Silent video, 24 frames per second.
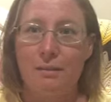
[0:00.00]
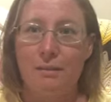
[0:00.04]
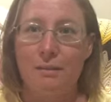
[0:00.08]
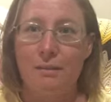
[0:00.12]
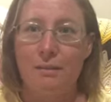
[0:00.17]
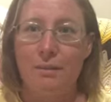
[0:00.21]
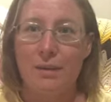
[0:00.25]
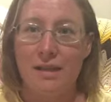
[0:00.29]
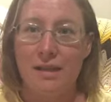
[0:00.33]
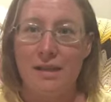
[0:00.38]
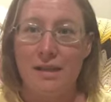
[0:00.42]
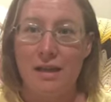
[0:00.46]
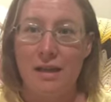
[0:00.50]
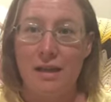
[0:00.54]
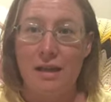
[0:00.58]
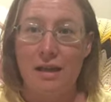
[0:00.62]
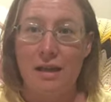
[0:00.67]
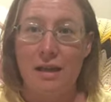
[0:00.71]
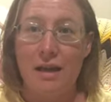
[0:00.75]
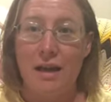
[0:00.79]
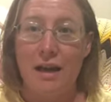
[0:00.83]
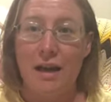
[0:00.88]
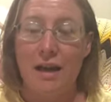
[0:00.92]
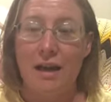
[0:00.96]
busy,
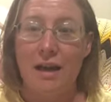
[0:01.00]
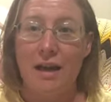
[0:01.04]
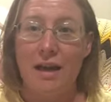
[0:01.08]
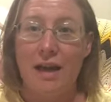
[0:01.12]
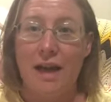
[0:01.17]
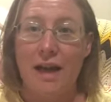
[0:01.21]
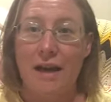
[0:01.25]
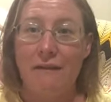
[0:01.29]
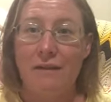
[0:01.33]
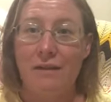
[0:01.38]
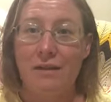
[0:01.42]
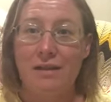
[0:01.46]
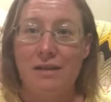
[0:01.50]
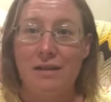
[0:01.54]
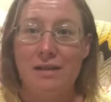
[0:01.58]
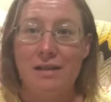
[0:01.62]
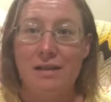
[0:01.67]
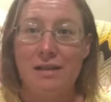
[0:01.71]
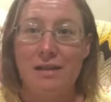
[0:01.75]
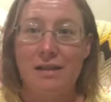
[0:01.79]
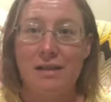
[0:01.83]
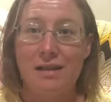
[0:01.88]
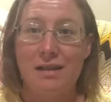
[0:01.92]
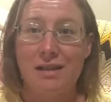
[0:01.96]
and I haven't
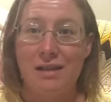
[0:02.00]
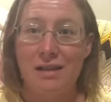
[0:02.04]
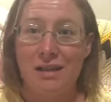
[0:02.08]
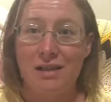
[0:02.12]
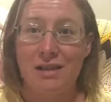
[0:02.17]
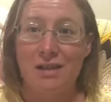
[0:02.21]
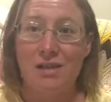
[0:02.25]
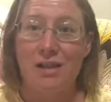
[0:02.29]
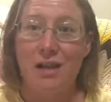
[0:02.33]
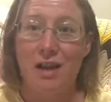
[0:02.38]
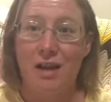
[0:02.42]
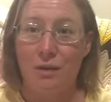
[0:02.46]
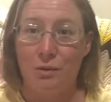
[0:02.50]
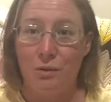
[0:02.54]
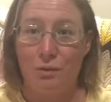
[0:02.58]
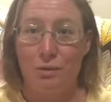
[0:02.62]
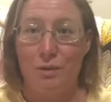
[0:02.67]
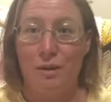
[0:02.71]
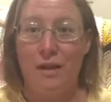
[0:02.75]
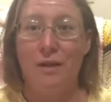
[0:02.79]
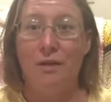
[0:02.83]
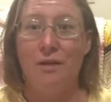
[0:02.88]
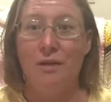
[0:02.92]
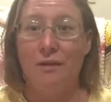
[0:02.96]
stitched at all
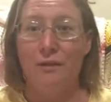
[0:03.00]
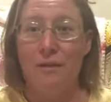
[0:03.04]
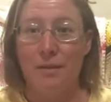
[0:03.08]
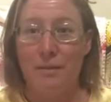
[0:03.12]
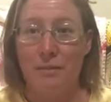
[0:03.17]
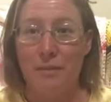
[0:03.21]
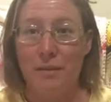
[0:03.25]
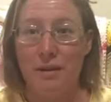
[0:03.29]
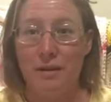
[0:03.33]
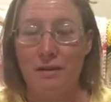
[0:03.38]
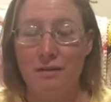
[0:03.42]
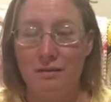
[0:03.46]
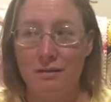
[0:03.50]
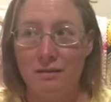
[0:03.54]
in November,